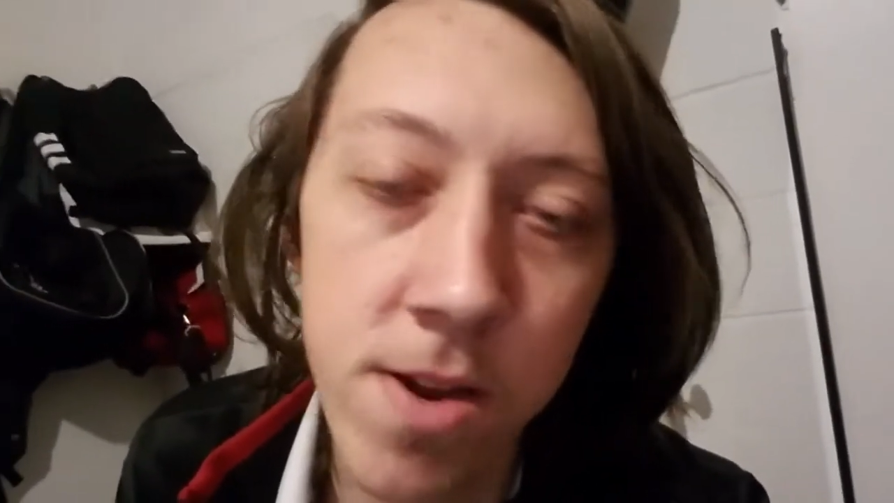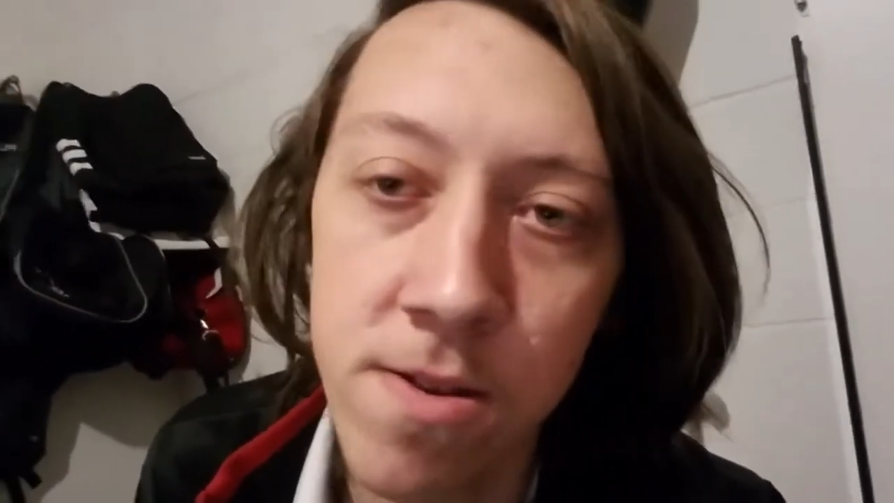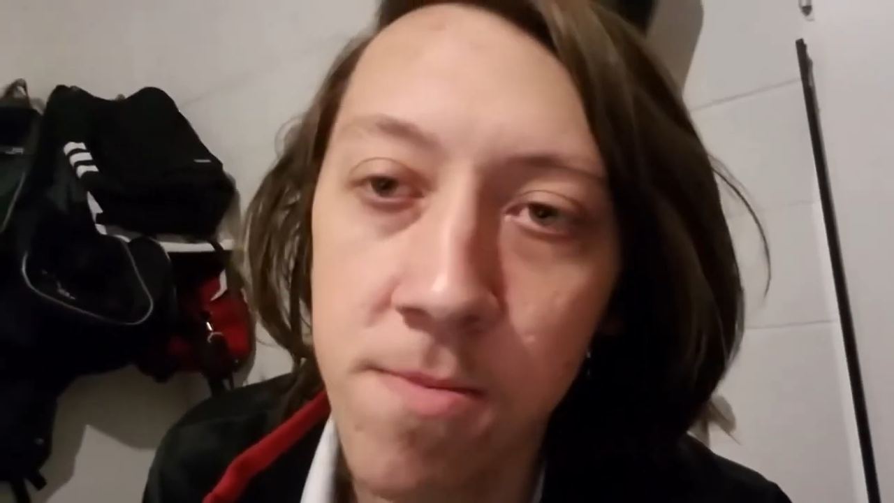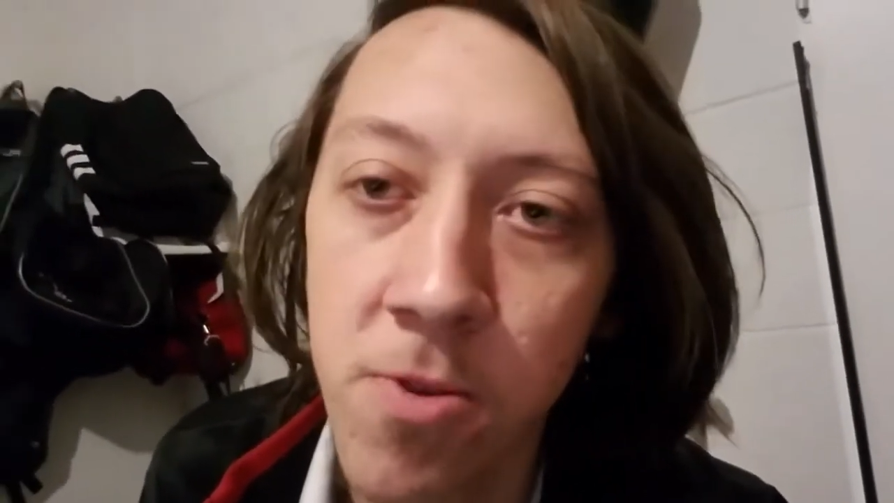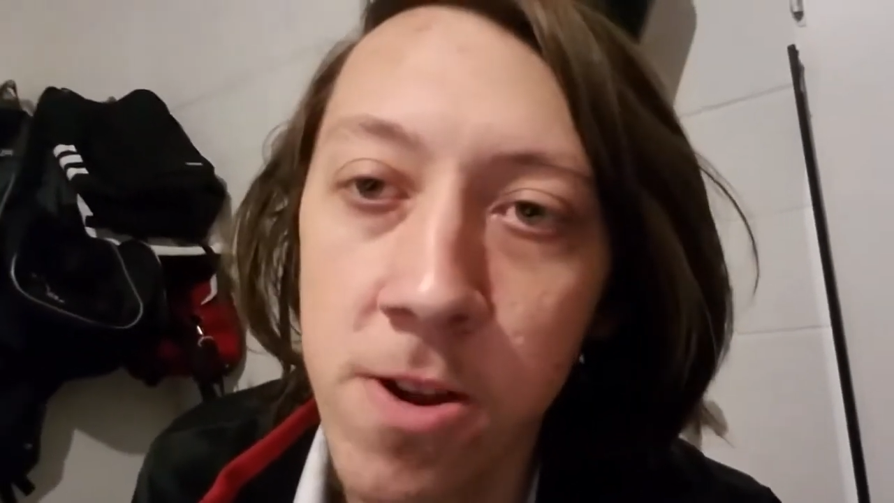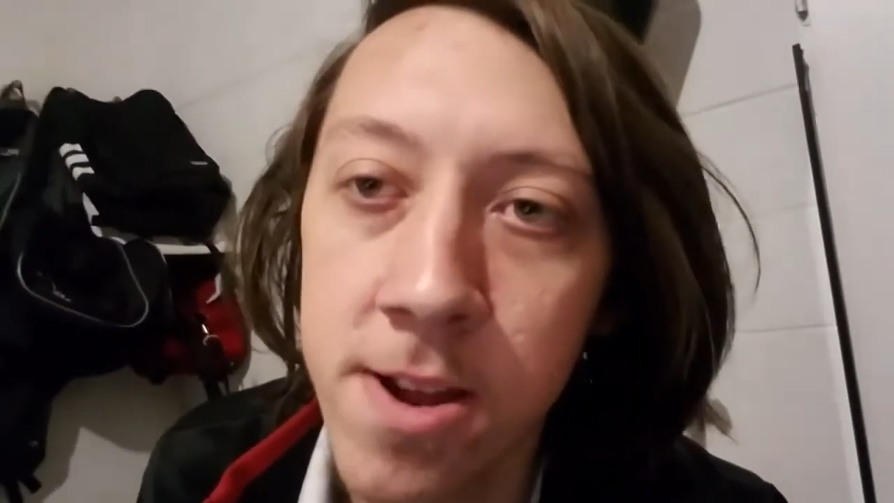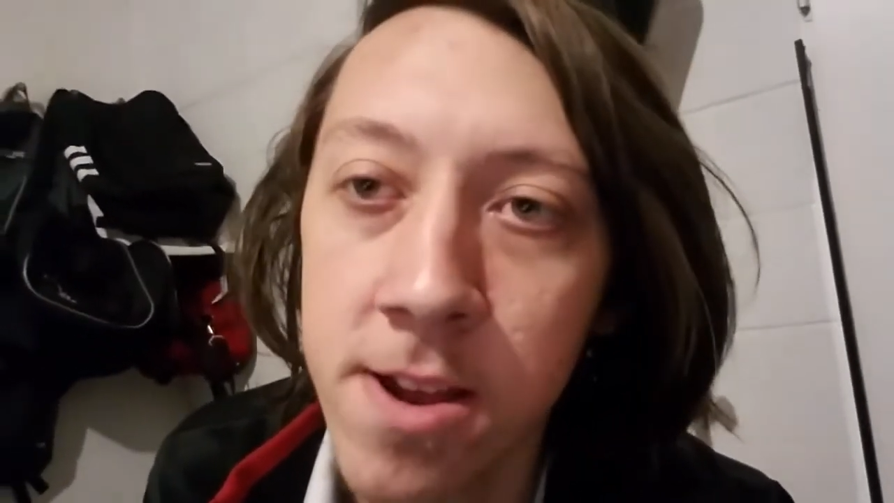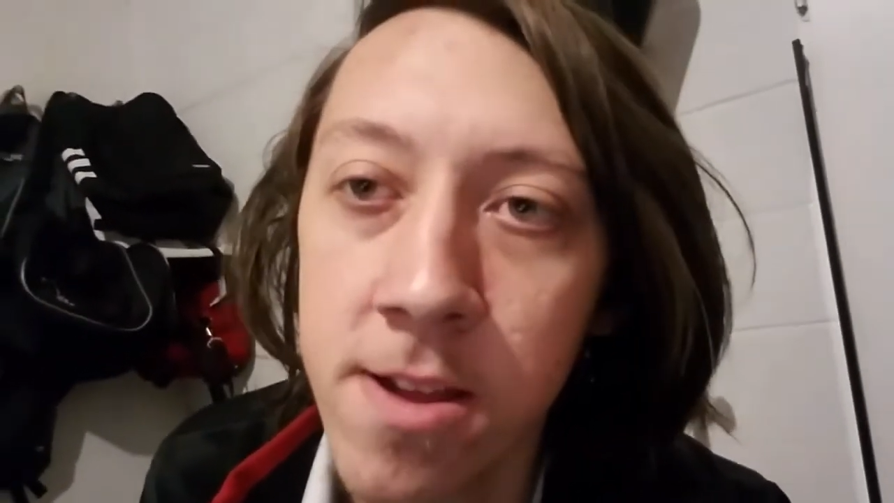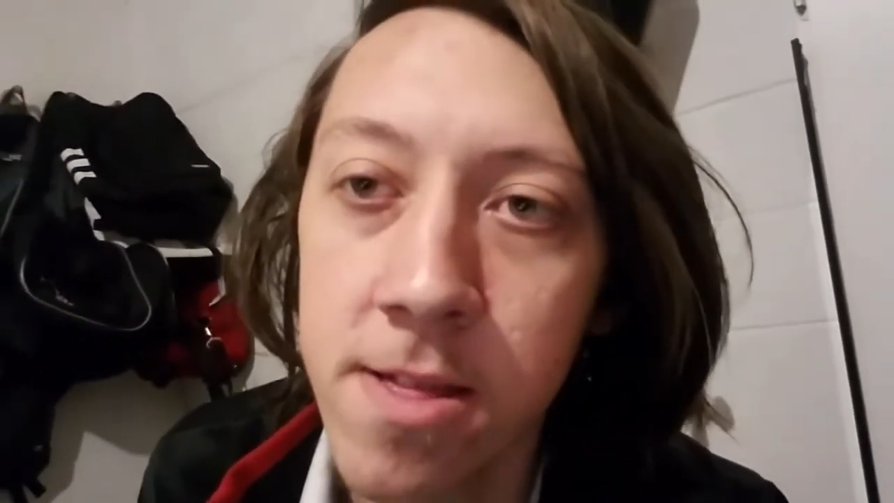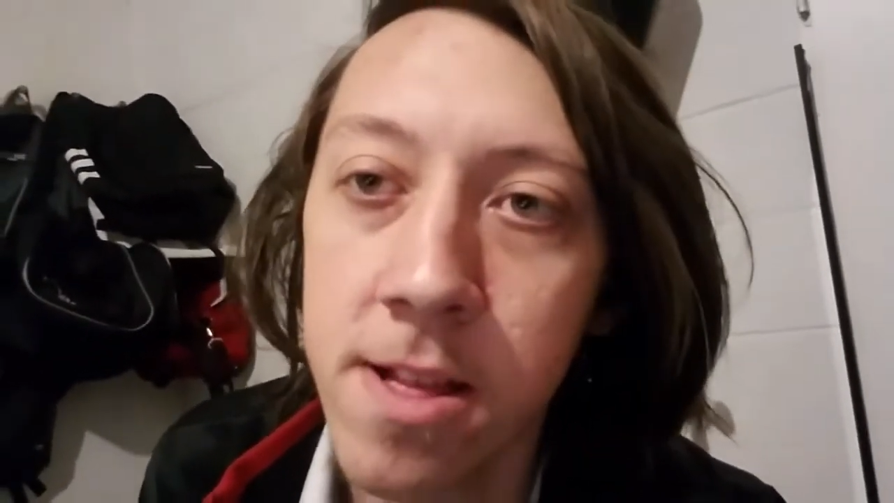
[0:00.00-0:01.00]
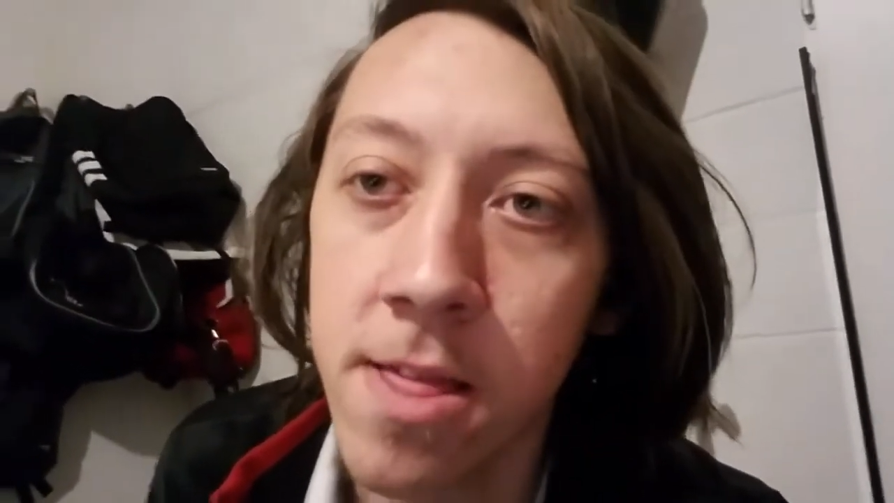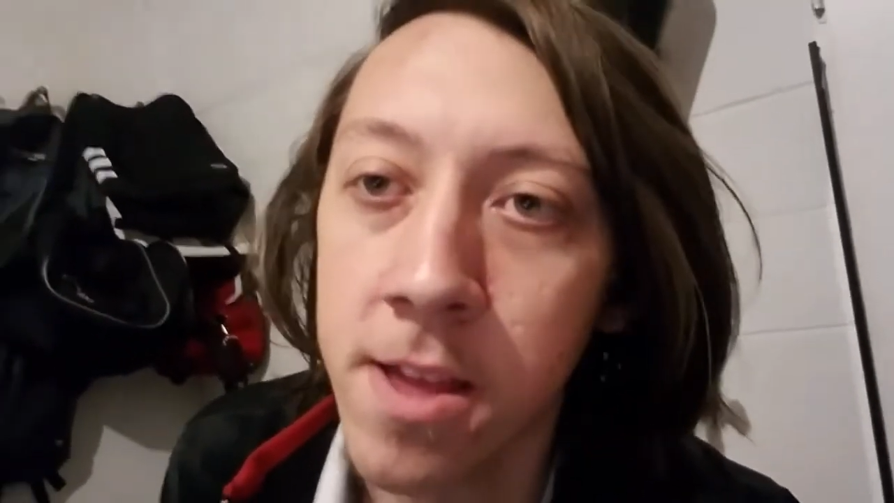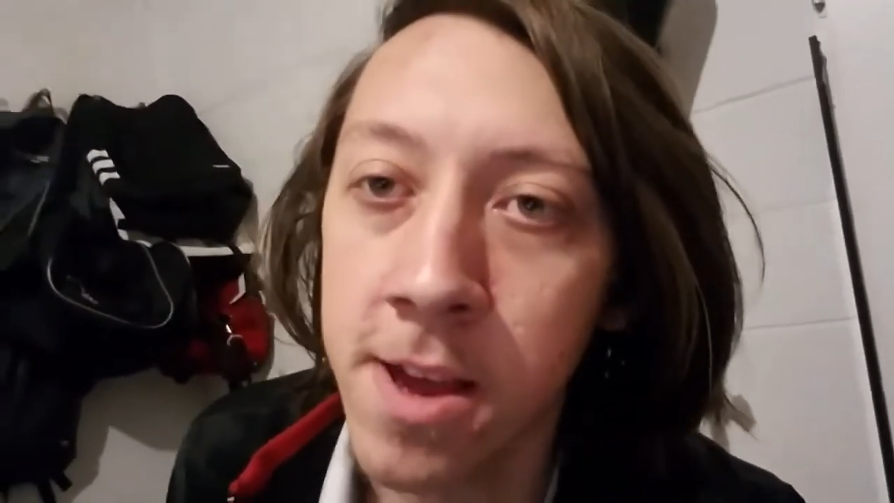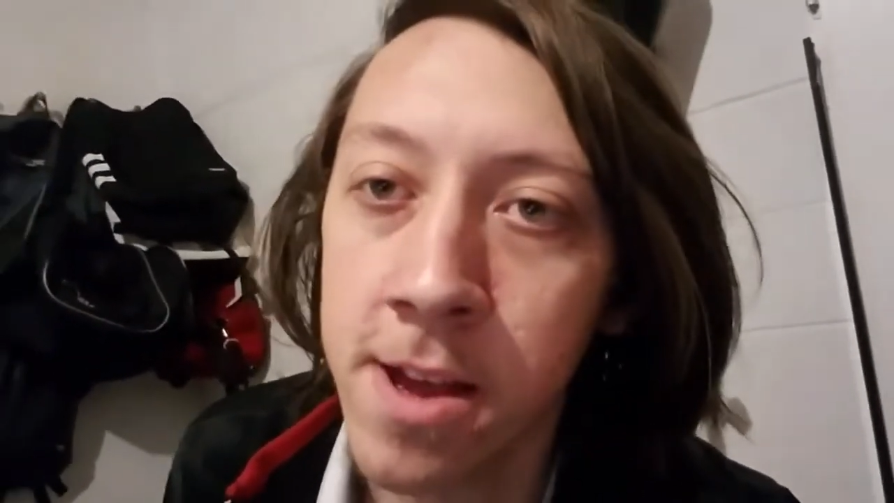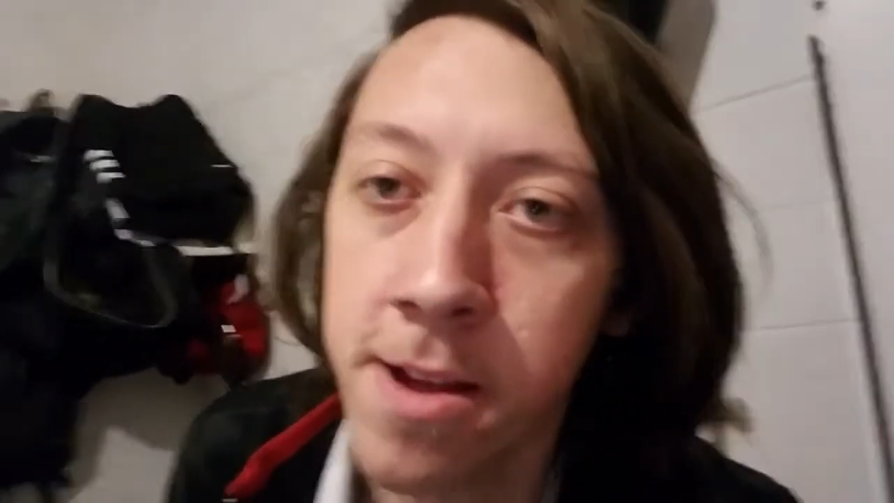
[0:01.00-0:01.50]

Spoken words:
are pretty tight, then like